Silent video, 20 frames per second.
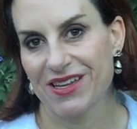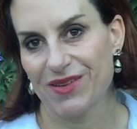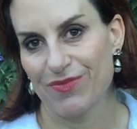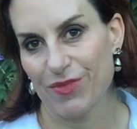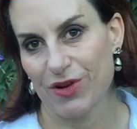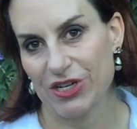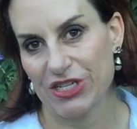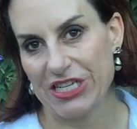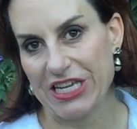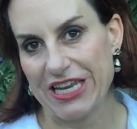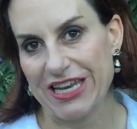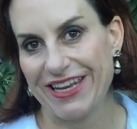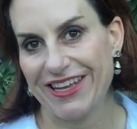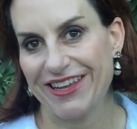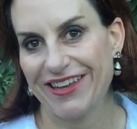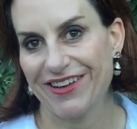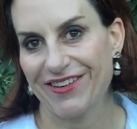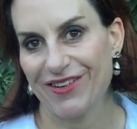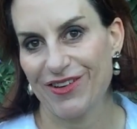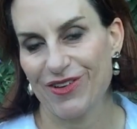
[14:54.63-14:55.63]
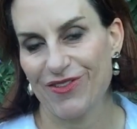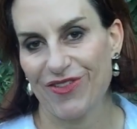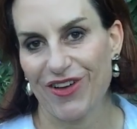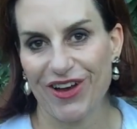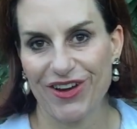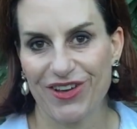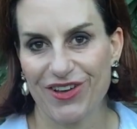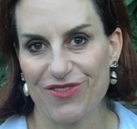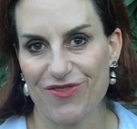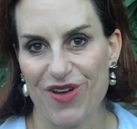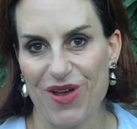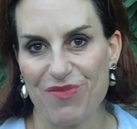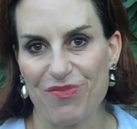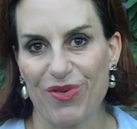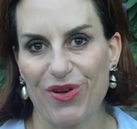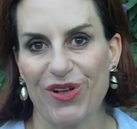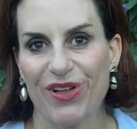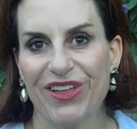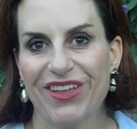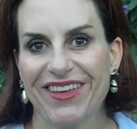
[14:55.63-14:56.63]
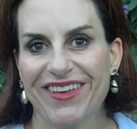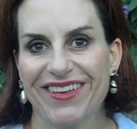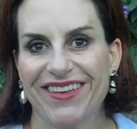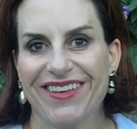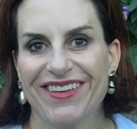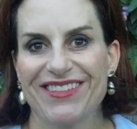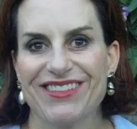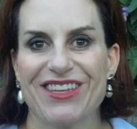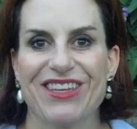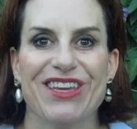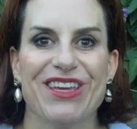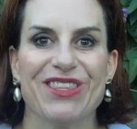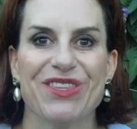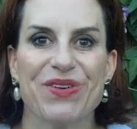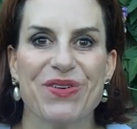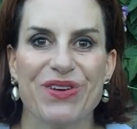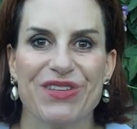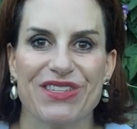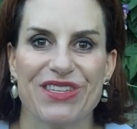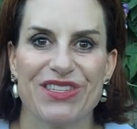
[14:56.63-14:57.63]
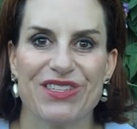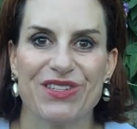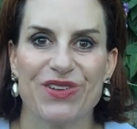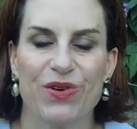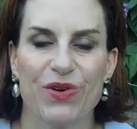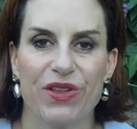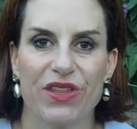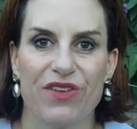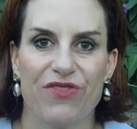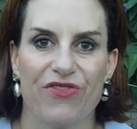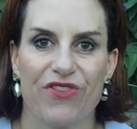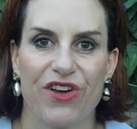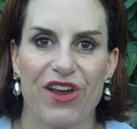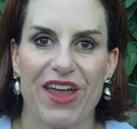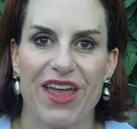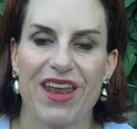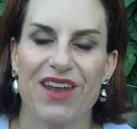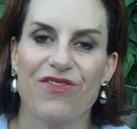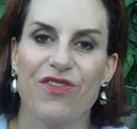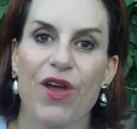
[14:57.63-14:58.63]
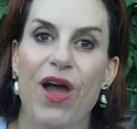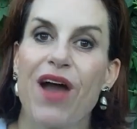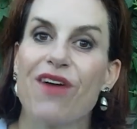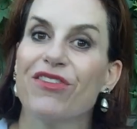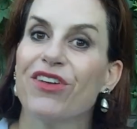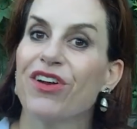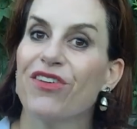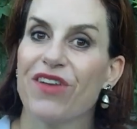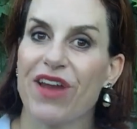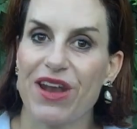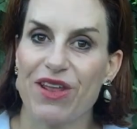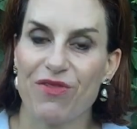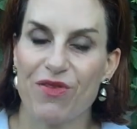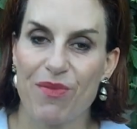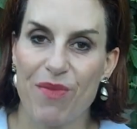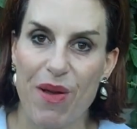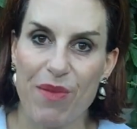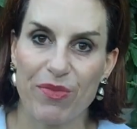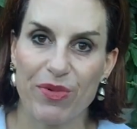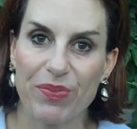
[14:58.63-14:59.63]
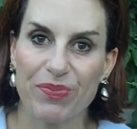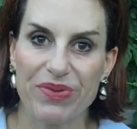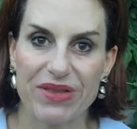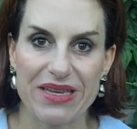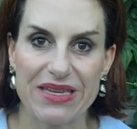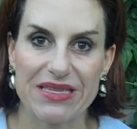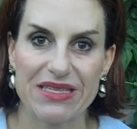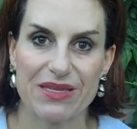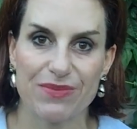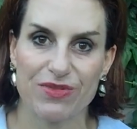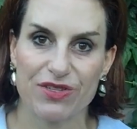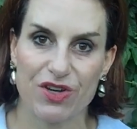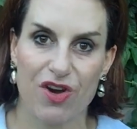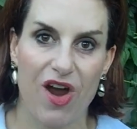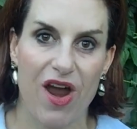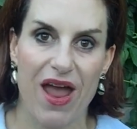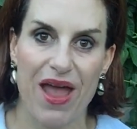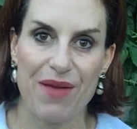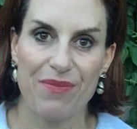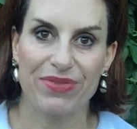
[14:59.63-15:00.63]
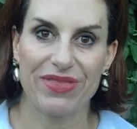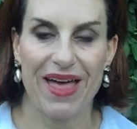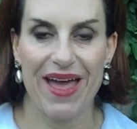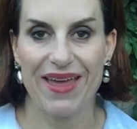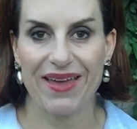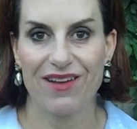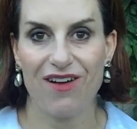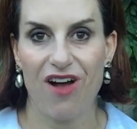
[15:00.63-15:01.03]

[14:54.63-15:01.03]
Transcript: martini? Are you a vodka and Red Bull? So take the quiz. It's totally free. And if you haven't already, remember, please subscribe, like,